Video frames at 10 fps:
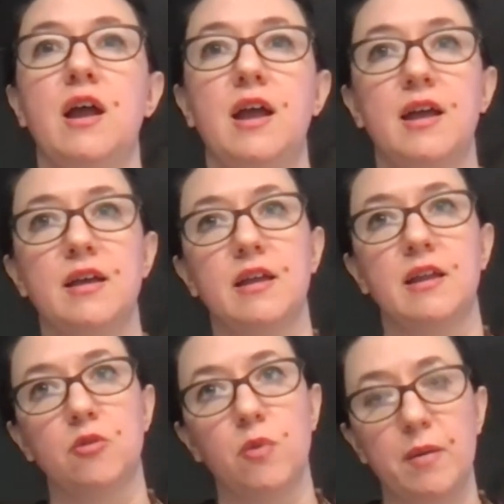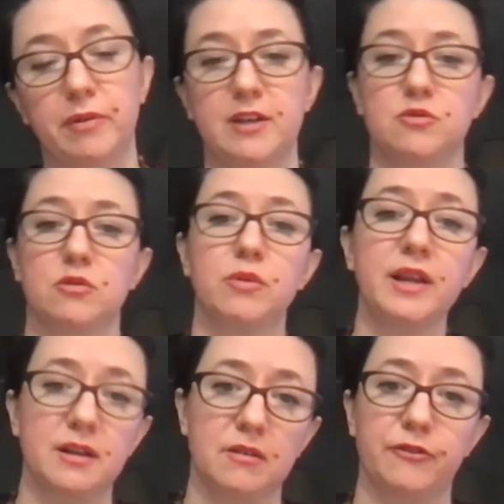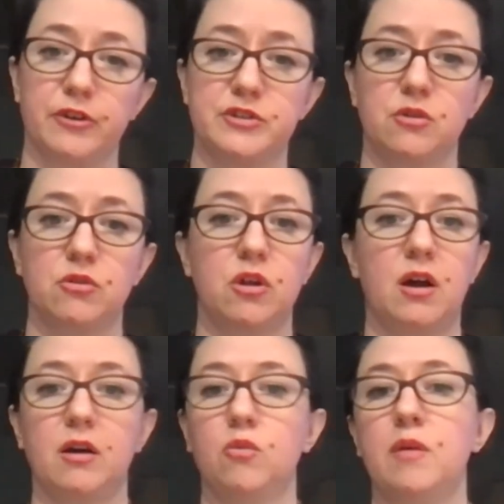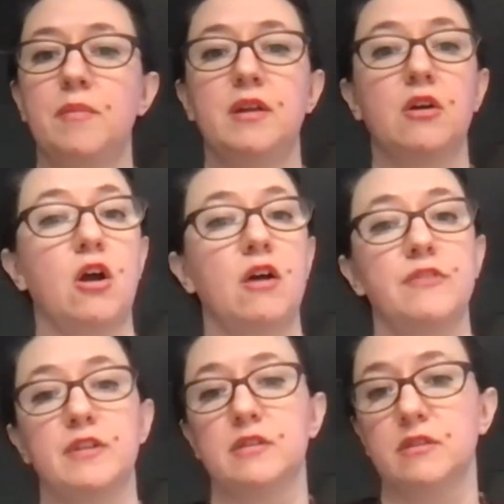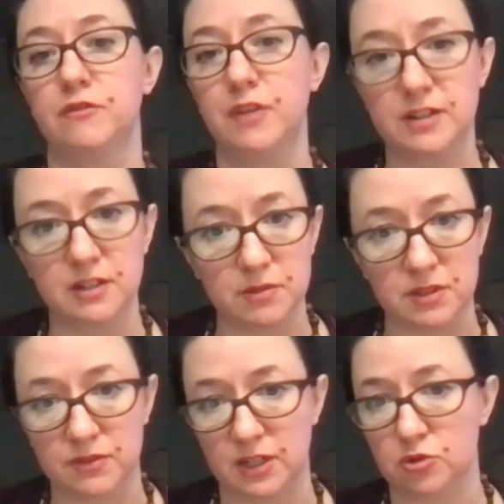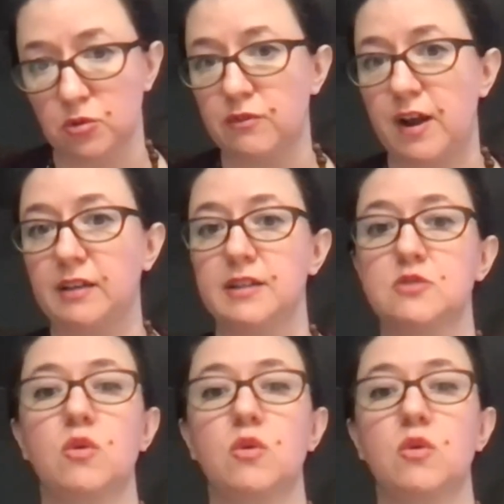and the way plays were written for so long, women are often the victims of sexual violence.